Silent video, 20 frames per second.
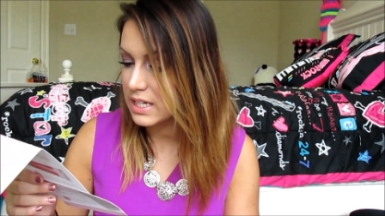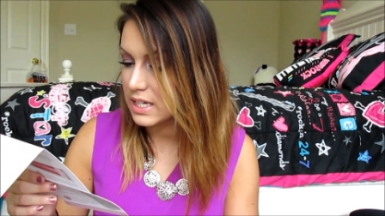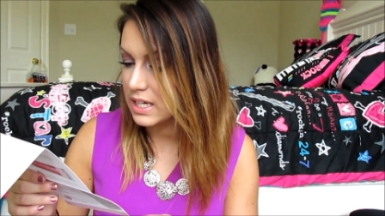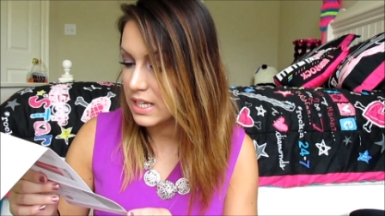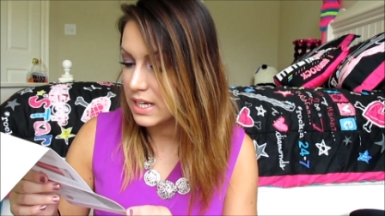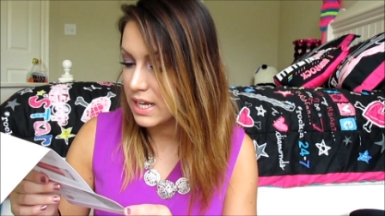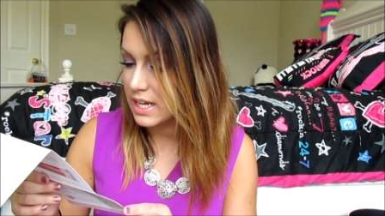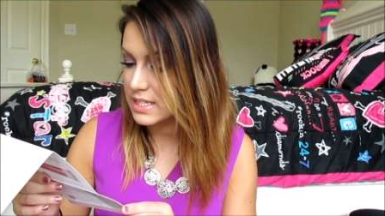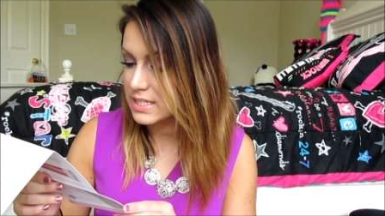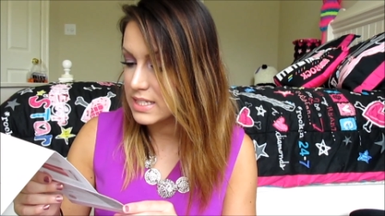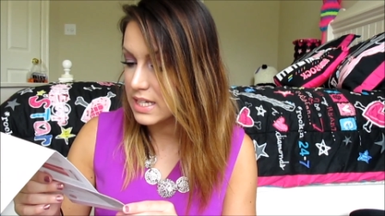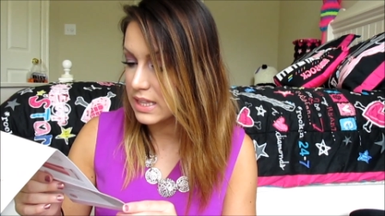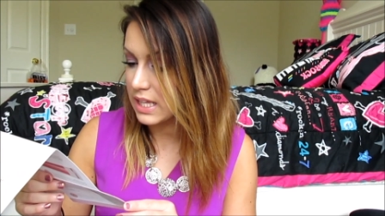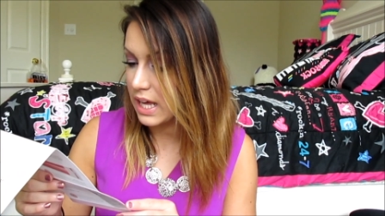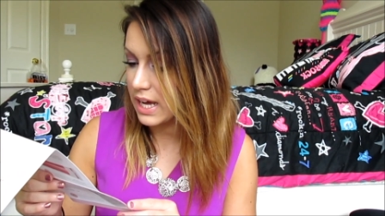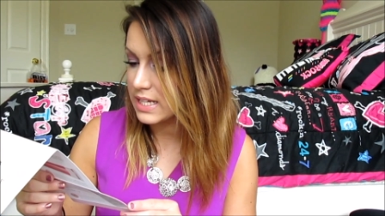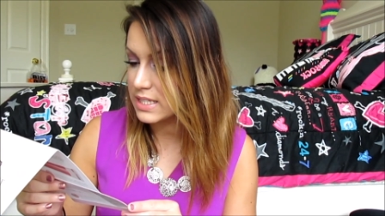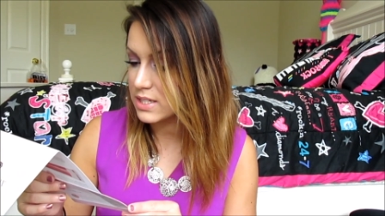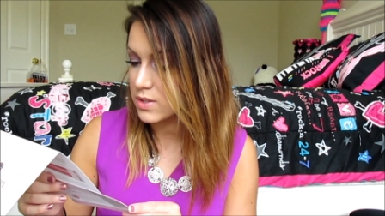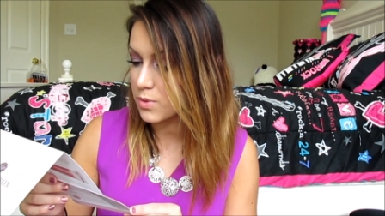innate
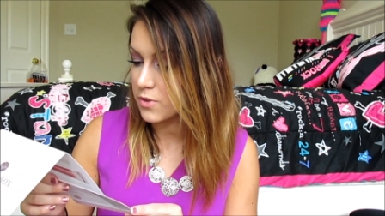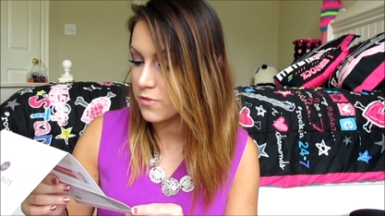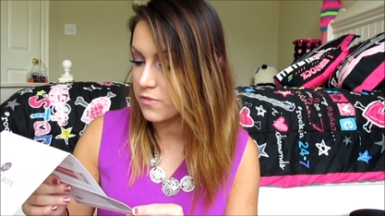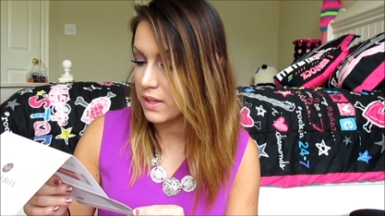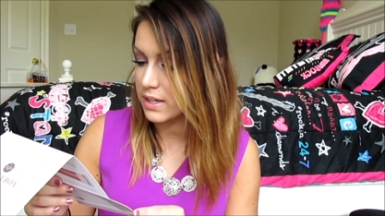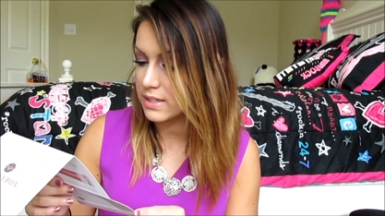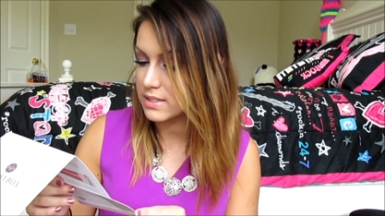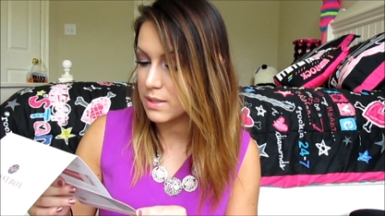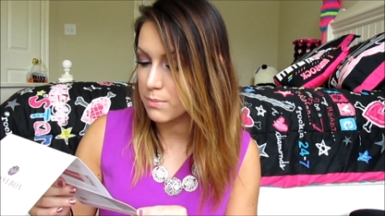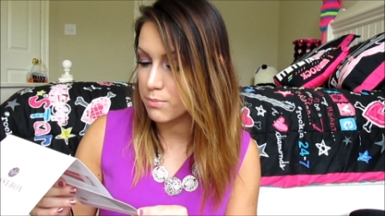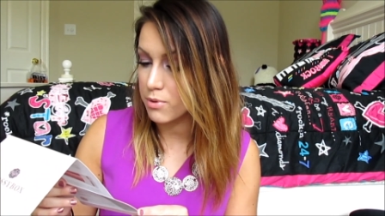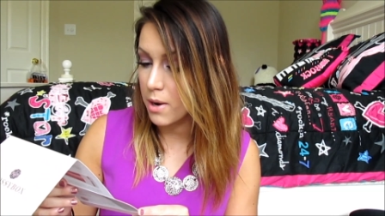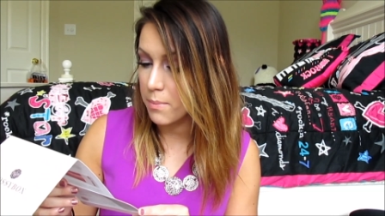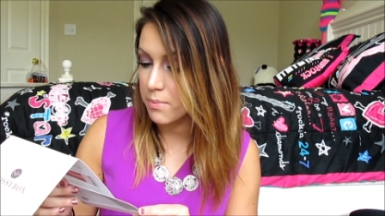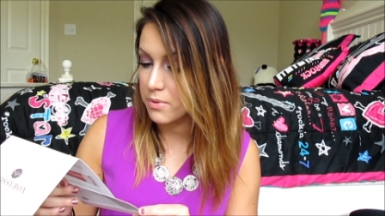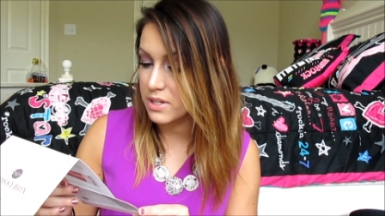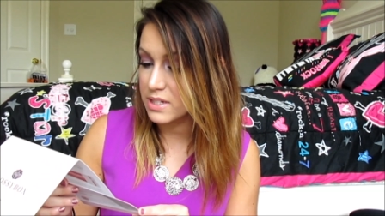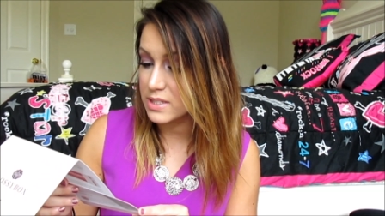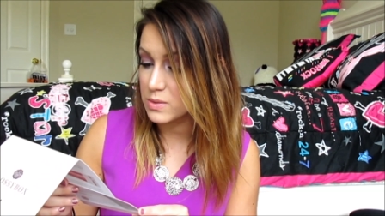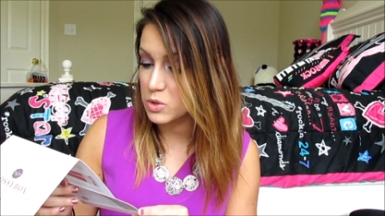light reflecting
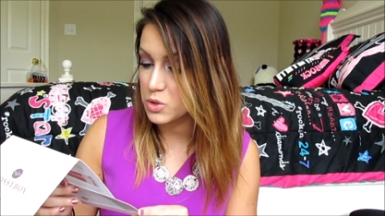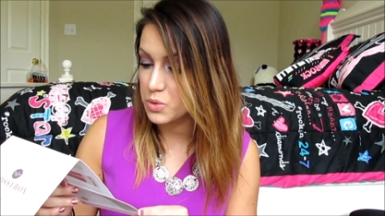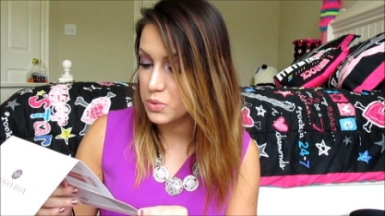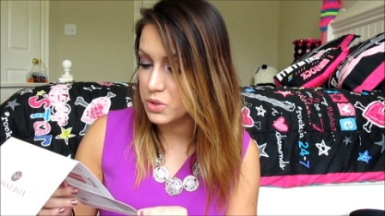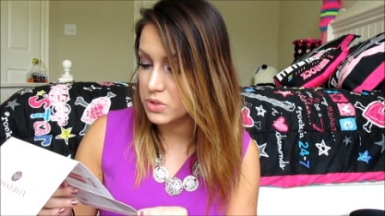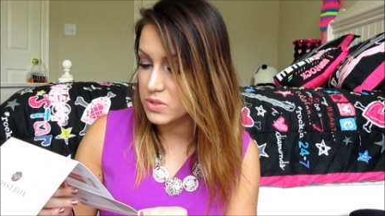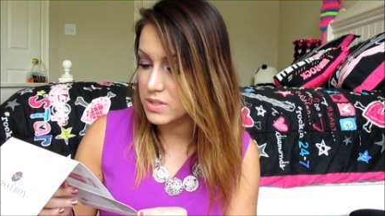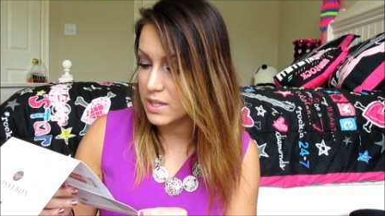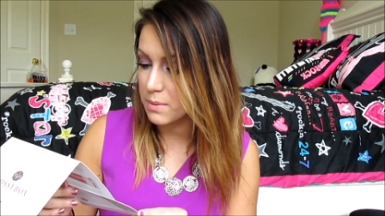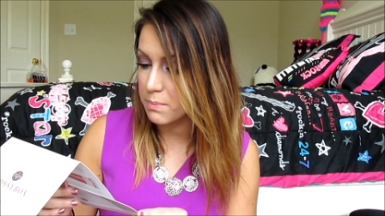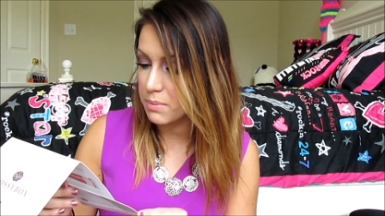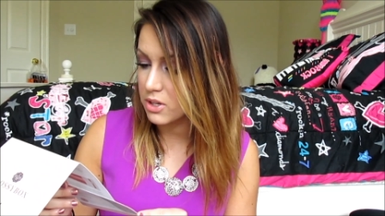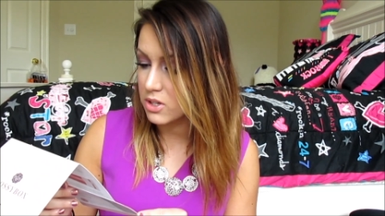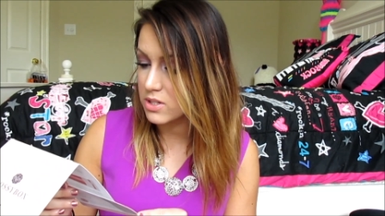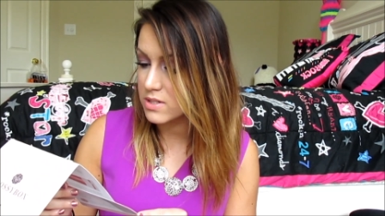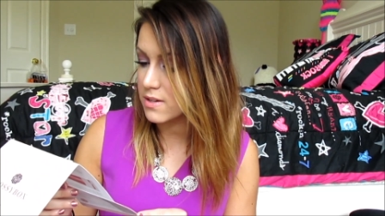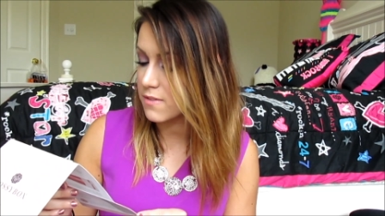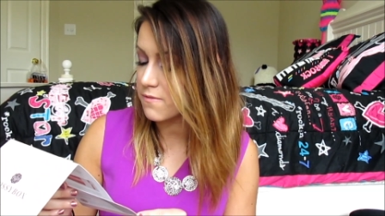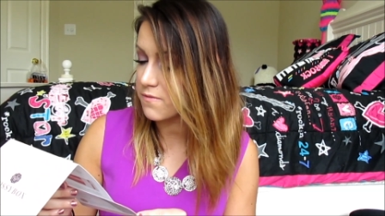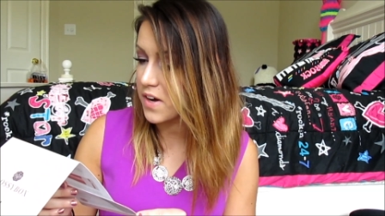properties which reduce the
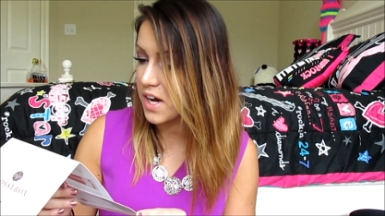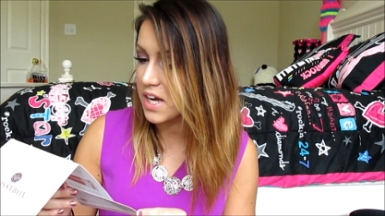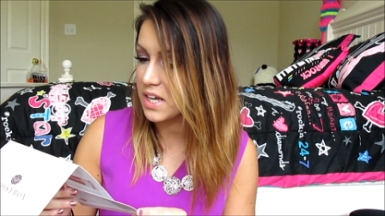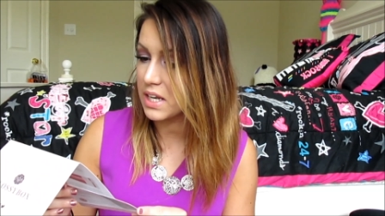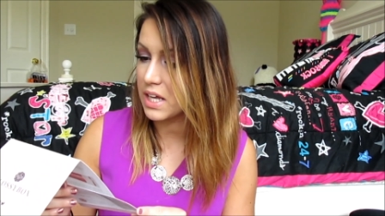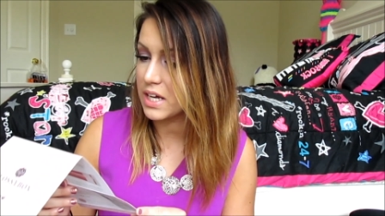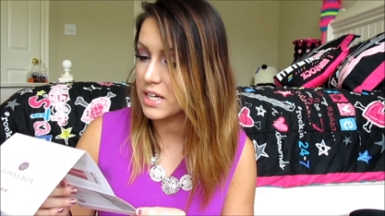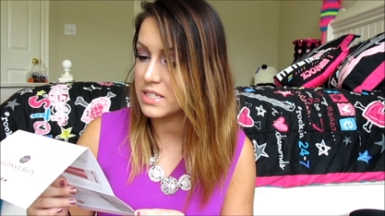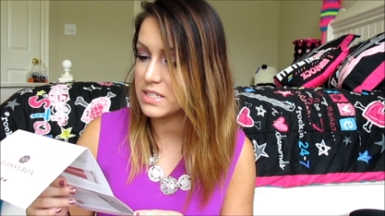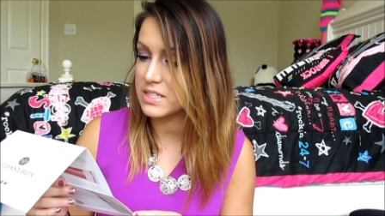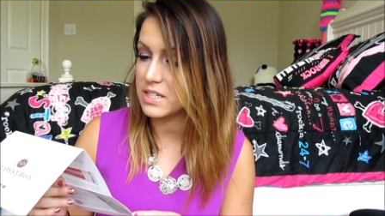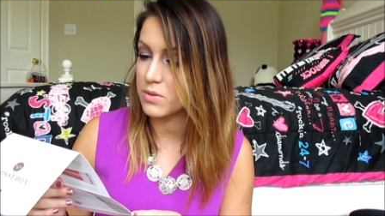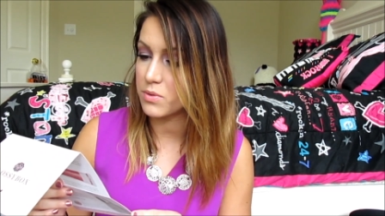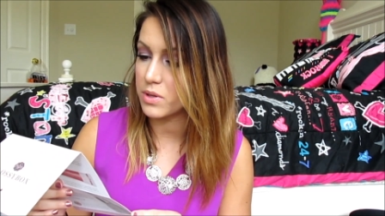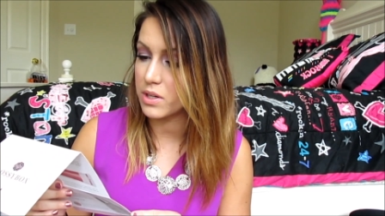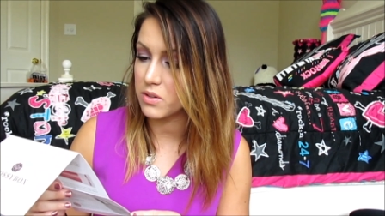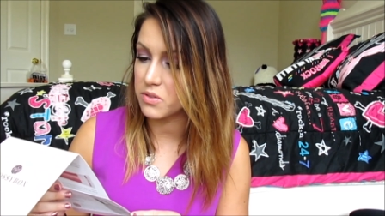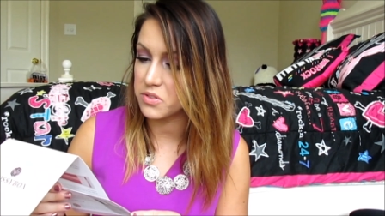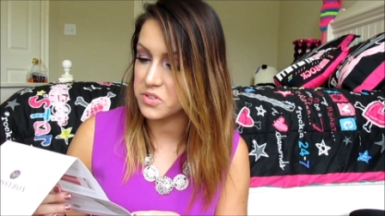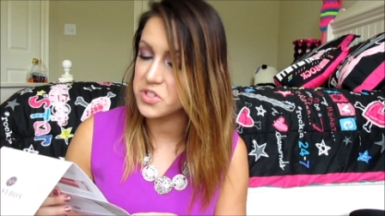appearance of fine lines and
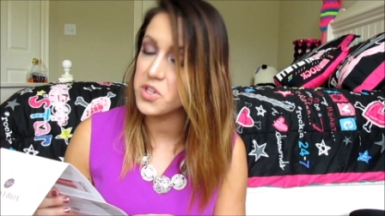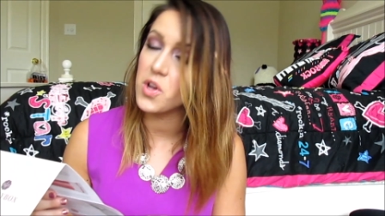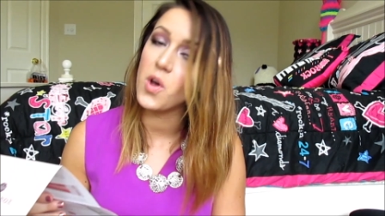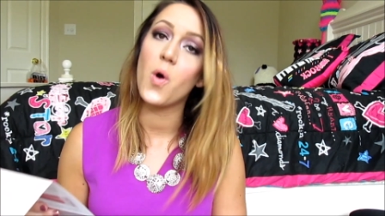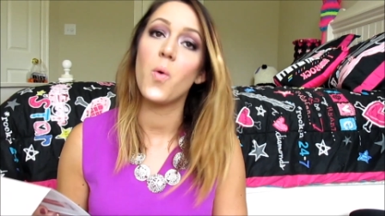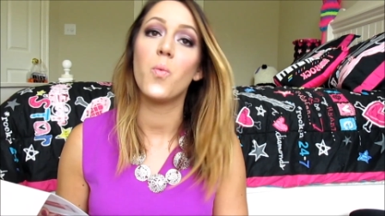wrinkles.